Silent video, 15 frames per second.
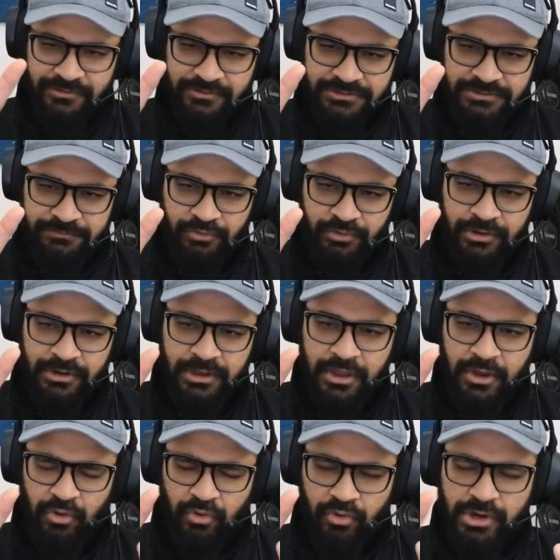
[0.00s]
support,
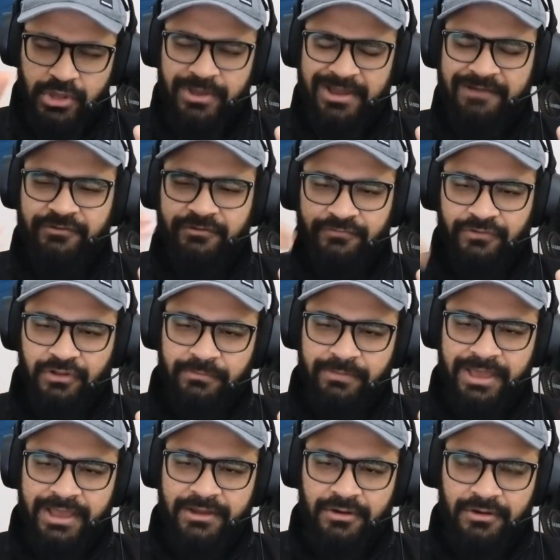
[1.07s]
or you have to fall
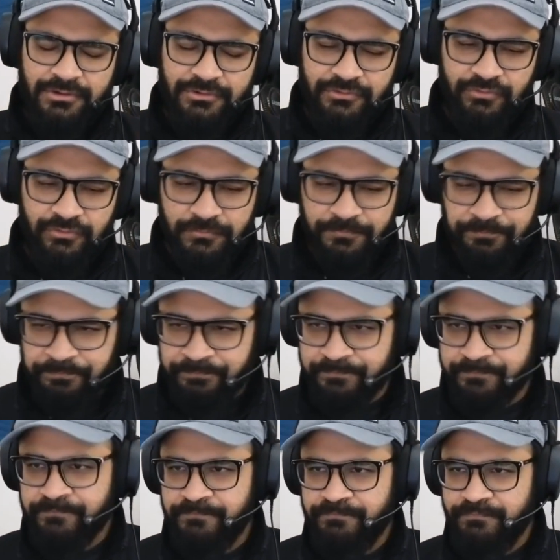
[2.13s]
back onto
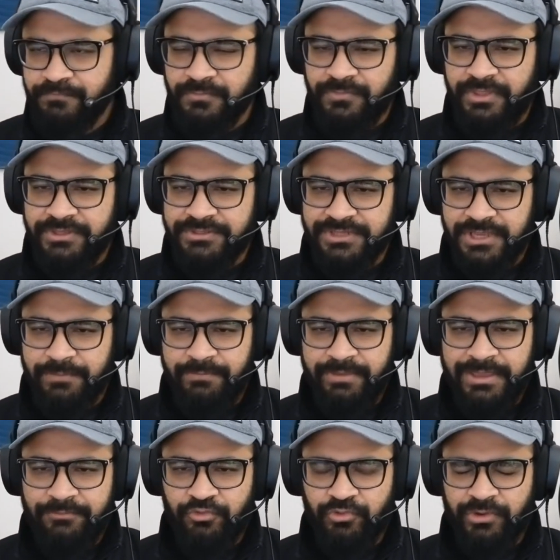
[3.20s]
things like
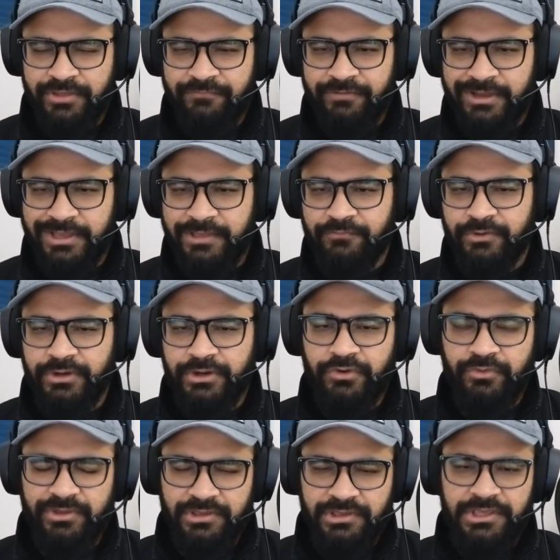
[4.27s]
BM25, where you're
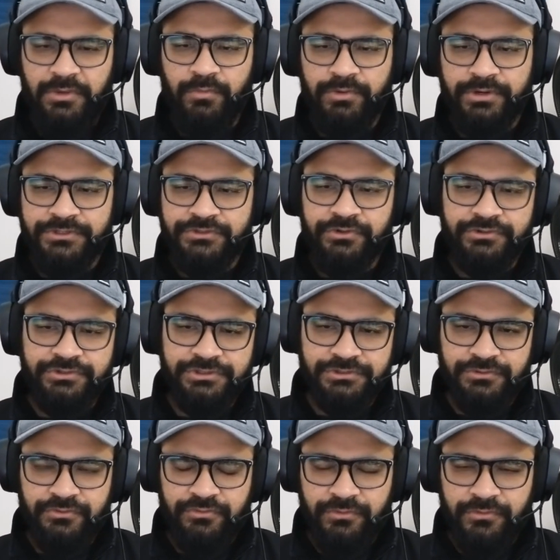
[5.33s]
doing keyword searches
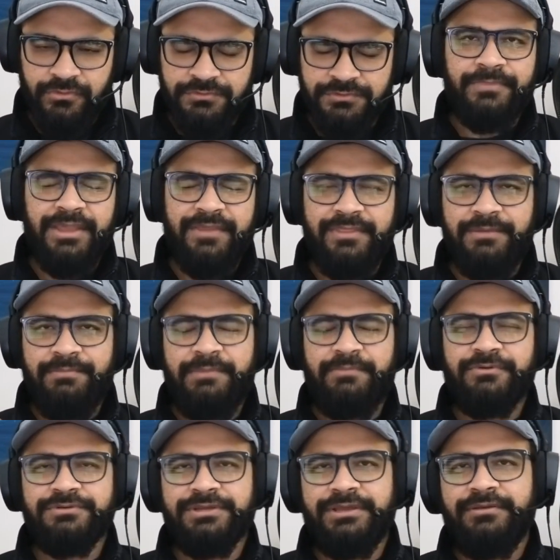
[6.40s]
through those. And then
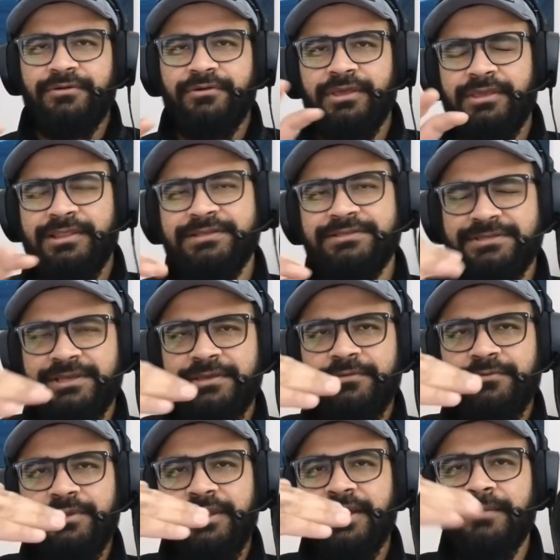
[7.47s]
people said, okay, let's say
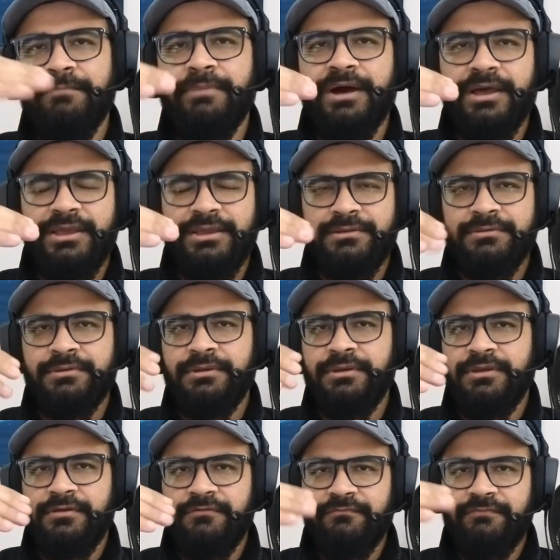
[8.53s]
we combine
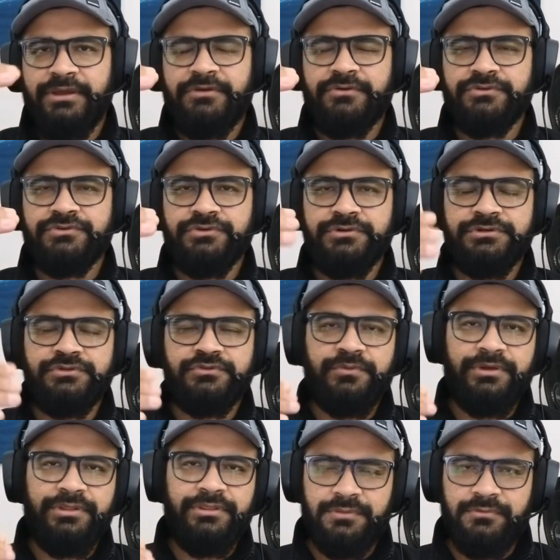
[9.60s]
vector search
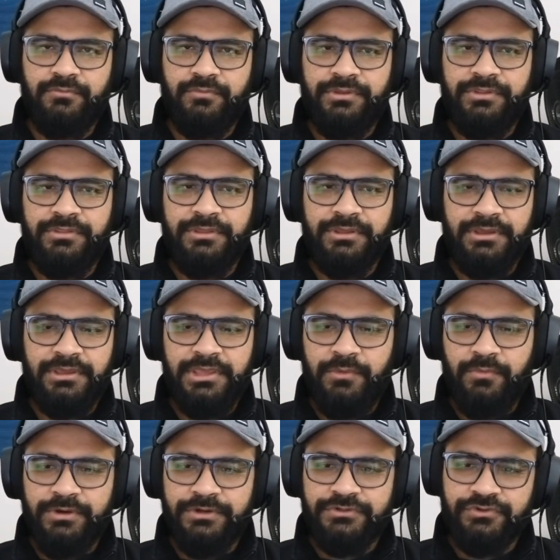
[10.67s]
with
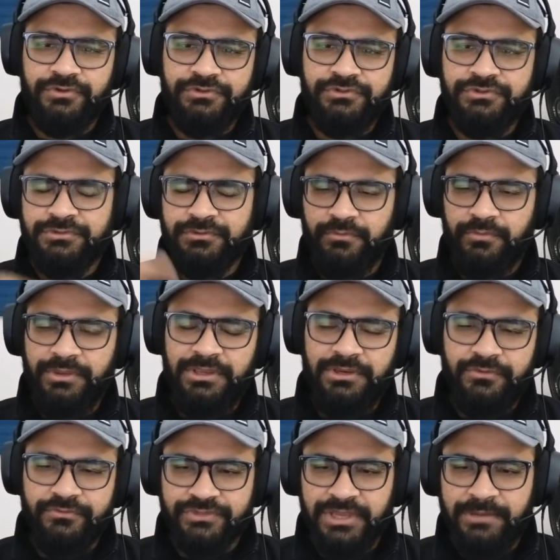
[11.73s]
keyword search. We can
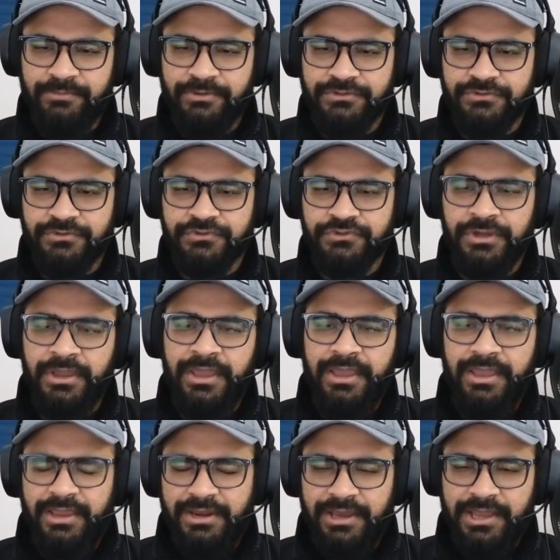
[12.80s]
use hybrid search,
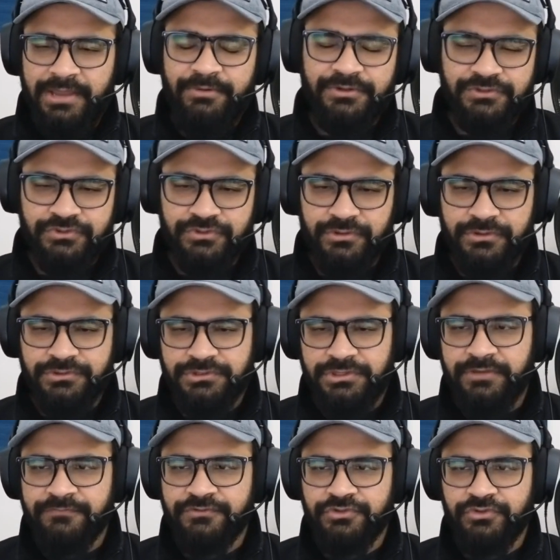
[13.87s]
and hybrid search
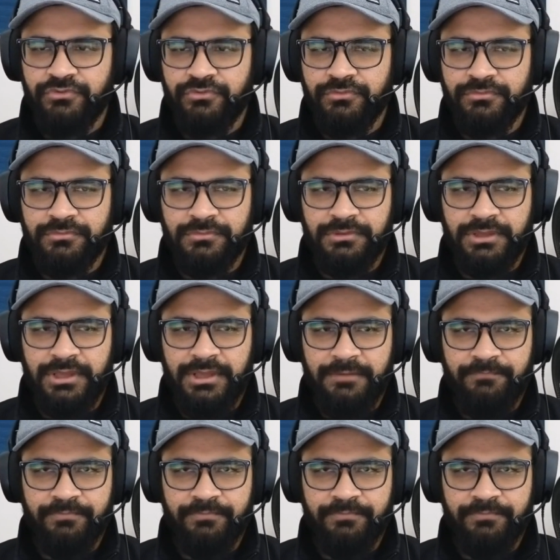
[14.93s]
gives you um,